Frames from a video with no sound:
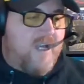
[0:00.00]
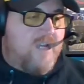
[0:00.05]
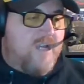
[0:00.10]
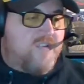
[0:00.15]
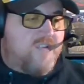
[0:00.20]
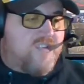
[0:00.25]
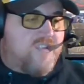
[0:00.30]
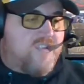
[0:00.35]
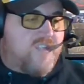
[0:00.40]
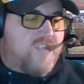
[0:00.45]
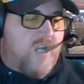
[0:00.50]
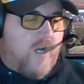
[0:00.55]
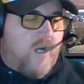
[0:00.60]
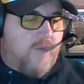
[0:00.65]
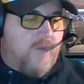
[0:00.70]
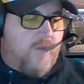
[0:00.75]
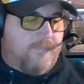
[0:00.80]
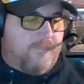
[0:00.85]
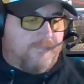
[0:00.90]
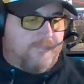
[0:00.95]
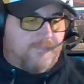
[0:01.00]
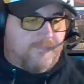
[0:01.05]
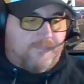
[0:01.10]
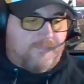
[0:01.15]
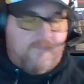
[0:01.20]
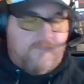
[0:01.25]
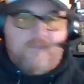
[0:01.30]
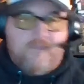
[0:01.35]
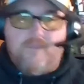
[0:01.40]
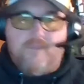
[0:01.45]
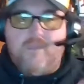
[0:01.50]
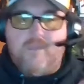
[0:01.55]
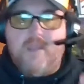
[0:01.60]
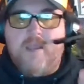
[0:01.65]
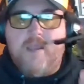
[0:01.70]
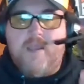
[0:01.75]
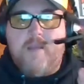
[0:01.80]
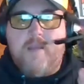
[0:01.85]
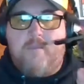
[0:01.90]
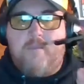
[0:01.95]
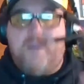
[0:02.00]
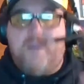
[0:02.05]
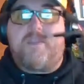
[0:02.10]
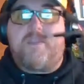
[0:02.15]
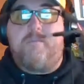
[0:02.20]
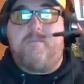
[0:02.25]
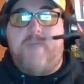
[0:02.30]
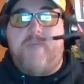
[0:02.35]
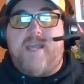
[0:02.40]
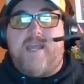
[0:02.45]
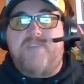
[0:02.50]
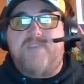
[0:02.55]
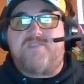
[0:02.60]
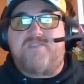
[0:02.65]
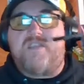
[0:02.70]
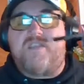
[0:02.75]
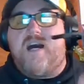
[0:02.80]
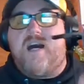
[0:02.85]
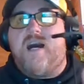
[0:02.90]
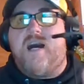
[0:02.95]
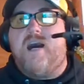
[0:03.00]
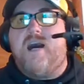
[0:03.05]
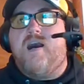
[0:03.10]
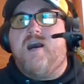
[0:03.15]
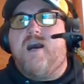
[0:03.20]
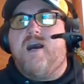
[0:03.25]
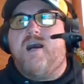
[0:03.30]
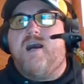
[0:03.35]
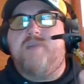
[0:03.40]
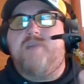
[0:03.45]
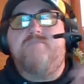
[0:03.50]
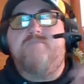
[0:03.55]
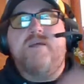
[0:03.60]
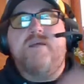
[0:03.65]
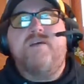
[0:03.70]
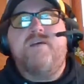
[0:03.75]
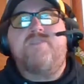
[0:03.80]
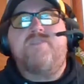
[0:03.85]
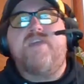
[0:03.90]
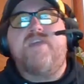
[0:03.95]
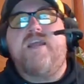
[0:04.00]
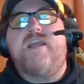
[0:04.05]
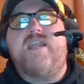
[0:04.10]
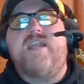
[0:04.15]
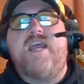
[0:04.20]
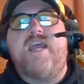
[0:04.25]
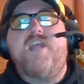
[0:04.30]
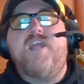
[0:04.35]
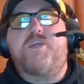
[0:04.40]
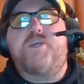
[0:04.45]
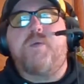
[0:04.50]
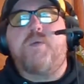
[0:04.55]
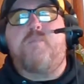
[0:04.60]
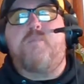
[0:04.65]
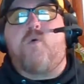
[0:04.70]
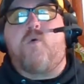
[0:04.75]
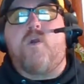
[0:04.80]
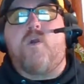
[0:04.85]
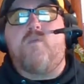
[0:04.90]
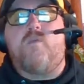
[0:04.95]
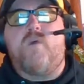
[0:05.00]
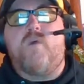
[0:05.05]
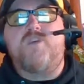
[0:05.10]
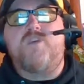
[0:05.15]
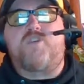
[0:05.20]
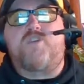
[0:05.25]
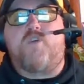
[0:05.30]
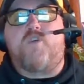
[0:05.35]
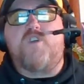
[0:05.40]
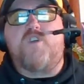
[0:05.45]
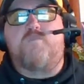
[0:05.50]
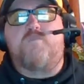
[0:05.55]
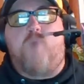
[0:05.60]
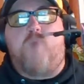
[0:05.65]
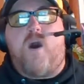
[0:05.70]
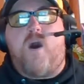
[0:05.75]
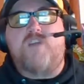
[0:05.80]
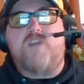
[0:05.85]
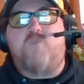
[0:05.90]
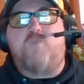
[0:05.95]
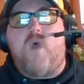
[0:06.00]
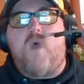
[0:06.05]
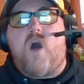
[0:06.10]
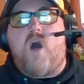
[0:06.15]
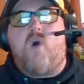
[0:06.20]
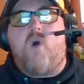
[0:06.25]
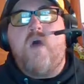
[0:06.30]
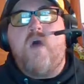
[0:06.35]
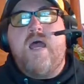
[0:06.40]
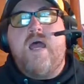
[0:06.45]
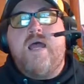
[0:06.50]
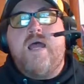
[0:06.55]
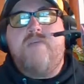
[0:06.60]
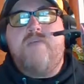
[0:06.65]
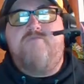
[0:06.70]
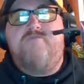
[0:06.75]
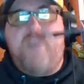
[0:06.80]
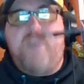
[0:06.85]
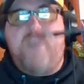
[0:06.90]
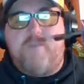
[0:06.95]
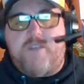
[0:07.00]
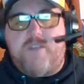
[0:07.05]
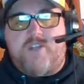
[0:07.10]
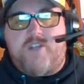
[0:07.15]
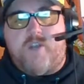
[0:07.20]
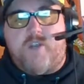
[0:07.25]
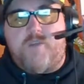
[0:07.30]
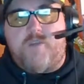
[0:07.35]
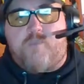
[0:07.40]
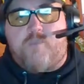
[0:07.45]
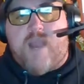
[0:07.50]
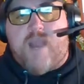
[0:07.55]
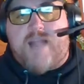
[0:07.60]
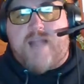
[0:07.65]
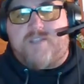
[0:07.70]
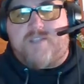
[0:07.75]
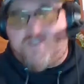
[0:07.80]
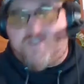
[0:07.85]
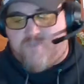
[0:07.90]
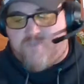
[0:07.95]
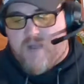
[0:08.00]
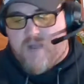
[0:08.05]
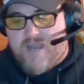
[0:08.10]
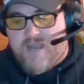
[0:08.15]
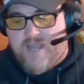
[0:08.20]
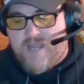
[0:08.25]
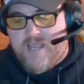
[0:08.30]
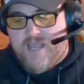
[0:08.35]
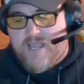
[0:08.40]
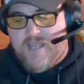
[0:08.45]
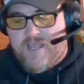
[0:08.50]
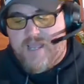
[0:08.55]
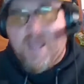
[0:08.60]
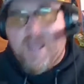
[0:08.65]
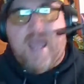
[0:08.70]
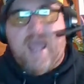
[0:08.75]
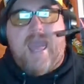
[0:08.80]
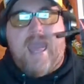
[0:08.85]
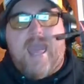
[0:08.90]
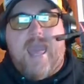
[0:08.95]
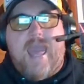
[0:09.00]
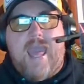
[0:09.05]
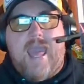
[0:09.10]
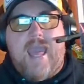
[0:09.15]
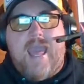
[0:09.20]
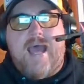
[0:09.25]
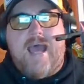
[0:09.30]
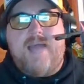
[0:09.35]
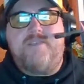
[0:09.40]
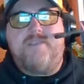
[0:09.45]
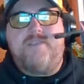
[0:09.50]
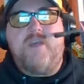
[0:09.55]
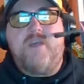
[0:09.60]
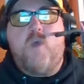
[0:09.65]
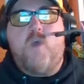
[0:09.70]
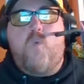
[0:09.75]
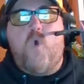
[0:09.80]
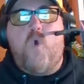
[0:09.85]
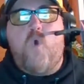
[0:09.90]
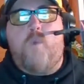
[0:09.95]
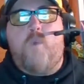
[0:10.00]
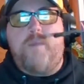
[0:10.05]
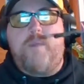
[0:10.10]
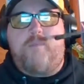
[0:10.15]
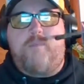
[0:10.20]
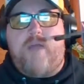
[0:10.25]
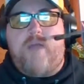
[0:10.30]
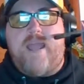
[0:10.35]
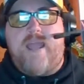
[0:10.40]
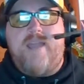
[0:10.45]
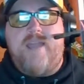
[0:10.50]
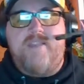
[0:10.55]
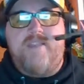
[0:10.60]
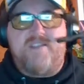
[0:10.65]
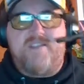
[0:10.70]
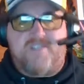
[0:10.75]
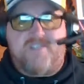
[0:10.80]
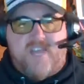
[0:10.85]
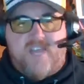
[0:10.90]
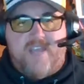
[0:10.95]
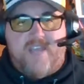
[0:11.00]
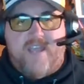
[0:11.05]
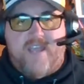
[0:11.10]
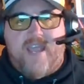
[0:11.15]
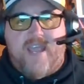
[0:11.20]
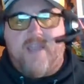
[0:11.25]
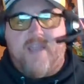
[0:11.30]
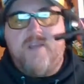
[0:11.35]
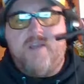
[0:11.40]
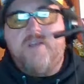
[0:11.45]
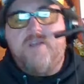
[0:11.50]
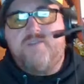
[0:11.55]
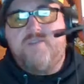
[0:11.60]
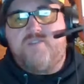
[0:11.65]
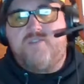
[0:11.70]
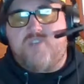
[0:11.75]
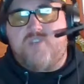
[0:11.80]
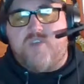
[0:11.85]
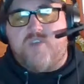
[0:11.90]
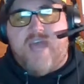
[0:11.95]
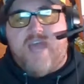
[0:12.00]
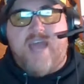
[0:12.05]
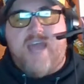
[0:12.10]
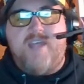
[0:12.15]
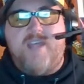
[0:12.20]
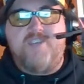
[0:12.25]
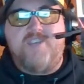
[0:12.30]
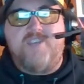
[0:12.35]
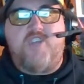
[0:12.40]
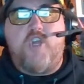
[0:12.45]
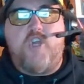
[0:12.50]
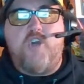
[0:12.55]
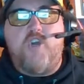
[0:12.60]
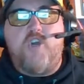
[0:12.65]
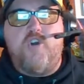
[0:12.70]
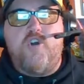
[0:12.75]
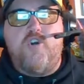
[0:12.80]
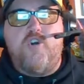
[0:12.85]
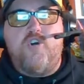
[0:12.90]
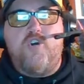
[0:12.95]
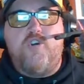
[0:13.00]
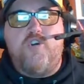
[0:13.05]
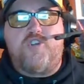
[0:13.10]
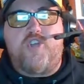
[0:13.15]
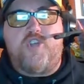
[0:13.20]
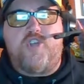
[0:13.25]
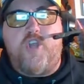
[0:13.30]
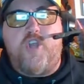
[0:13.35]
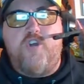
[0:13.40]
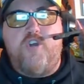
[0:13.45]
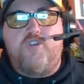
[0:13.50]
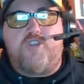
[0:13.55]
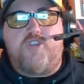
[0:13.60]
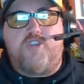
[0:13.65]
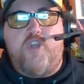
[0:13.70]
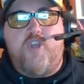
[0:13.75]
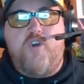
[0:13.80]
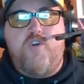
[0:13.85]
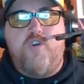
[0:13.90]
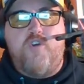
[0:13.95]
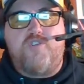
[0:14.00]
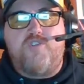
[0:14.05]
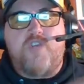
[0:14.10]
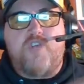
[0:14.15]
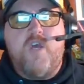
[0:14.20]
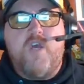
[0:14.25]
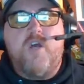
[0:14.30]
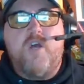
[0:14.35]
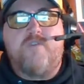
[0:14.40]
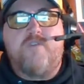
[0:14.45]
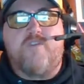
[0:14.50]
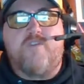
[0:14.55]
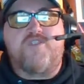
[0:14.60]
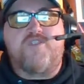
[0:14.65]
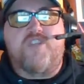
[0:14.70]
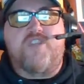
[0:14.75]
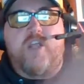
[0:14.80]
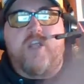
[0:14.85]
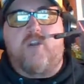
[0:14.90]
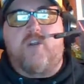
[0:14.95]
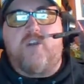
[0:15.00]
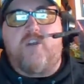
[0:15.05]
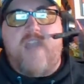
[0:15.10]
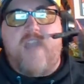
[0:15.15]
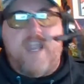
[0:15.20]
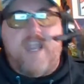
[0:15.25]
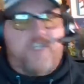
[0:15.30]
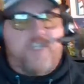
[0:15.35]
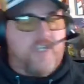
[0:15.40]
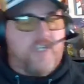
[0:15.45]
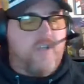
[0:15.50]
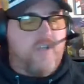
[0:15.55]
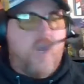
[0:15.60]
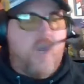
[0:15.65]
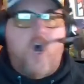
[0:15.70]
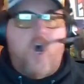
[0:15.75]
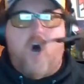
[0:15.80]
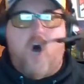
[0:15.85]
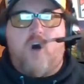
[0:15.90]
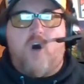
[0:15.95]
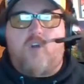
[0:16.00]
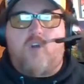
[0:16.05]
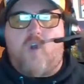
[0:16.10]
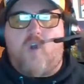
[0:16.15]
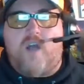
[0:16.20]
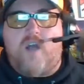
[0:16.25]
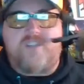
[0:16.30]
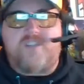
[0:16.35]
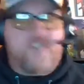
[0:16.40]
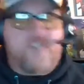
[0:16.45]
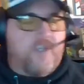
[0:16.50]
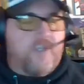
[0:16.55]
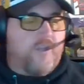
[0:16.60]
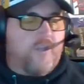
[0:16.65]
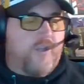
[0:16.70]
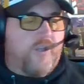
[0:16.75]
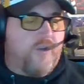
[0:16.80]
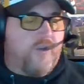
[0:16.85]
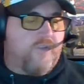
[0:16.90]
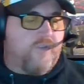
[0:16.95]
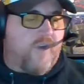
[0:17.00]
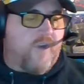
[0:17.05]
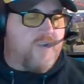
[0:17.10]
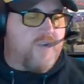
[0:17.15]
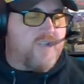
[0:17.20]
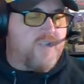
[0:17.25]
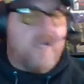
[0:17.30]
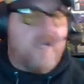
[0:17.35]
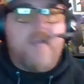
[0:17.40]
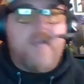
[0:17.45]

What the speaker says: So, but the biggest thing in the injury report was Chris Boswell did return to practice Friday and will be playing this Sunday. So that is huge, huge news for Steeler Nation all across Steeler universe.